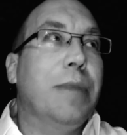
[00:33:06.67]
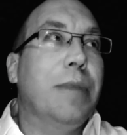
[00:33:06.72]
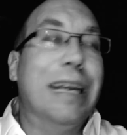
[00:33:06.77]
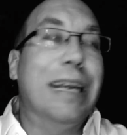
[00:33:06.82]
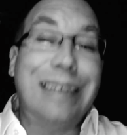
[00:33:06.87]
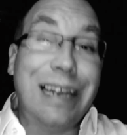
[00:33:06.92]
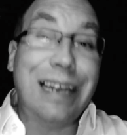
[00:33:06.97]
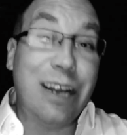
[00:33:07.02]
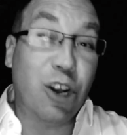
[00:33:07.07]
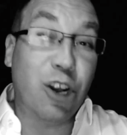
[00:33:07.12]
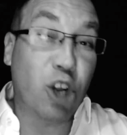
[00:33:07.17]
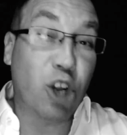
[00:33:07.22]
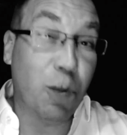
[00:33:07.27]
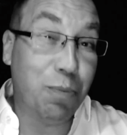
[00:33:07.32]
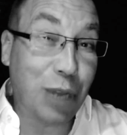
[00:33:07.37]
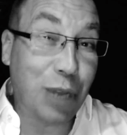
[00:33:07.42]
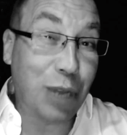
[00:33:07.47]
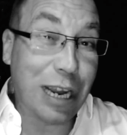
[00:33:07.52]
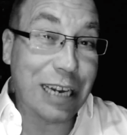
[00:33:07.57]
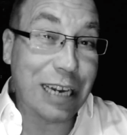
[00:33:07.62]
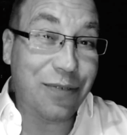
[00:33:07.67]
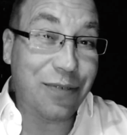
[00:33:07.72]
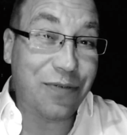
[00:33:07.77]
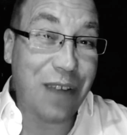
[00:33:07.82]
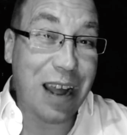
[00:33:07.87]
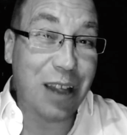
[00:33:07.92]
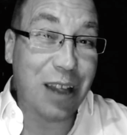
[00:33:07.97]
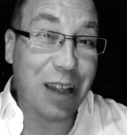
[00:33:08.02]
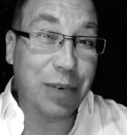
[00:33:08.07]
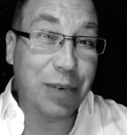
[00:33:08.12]
Yet then they'll complain the
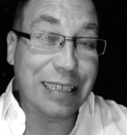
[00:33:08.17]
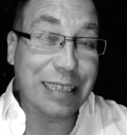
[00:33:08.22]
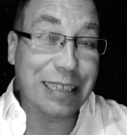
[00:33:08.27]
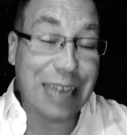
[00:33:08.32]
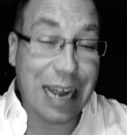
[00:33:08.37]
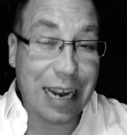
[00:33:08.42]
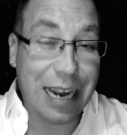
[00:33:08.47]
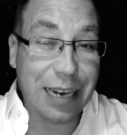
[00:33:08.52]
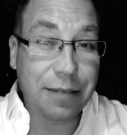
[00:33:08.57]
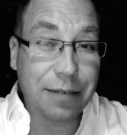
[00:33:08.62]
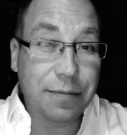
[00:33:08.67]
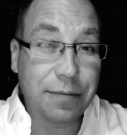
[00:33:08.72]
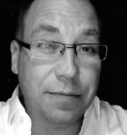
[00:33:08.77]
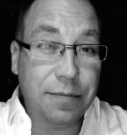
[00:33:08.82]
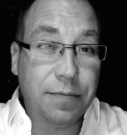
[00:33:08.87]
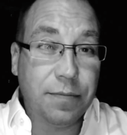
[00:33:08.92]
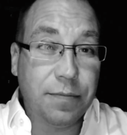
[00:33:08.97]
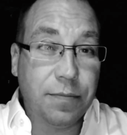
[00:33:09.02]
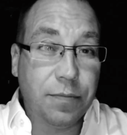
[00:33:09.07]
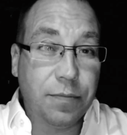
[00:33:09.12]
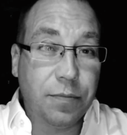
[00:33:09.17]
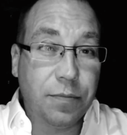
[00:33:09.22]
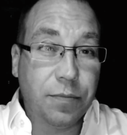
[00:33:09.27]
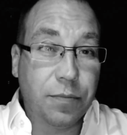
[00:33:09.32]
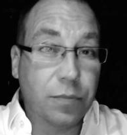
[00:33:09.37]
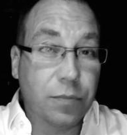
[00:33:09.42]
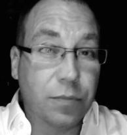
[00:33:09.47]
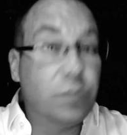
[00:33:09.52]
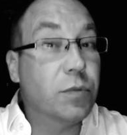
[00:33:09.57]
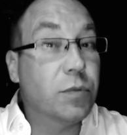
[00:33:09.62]
following day.
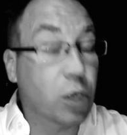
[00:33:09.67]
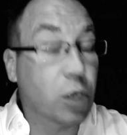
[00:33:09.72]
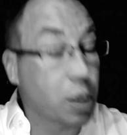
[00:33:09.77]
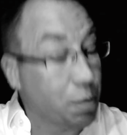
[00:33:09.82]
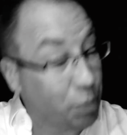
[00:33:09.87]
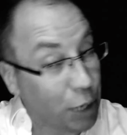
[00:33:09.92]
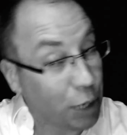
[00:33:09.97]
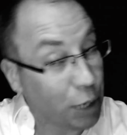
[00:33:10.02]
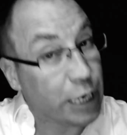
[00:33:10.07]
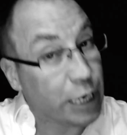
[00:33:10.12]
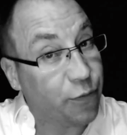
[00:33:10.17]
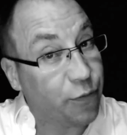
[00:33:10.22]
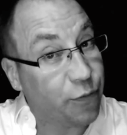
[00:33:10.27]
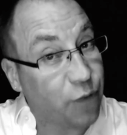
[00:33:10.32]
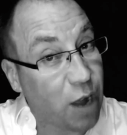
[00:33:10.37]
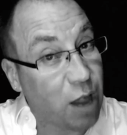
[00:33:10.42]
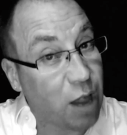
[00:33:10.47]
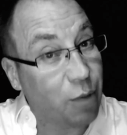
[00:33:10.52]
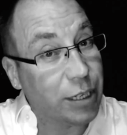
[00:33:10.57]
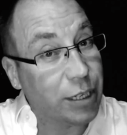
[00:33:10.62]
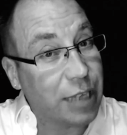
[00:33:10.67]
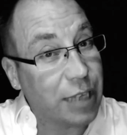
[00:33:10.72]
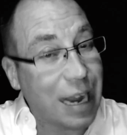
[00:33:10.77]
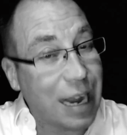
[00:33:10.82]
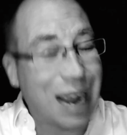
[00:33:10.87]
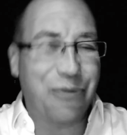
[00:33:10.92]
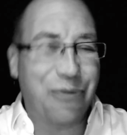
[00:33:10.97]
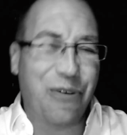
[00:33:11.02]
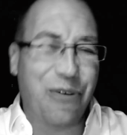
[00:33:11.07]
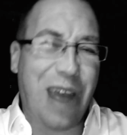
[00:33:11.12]
They'll complain the following
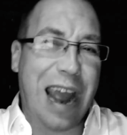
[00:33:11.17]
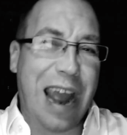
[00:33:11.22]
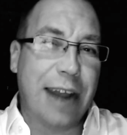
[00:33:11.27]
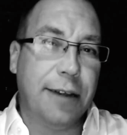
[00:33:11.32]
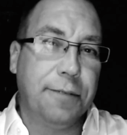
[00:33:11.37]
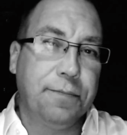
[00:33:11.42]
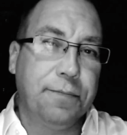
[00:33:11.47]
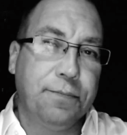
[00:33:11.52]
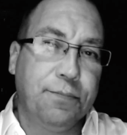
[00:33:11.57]
day, I'm fat.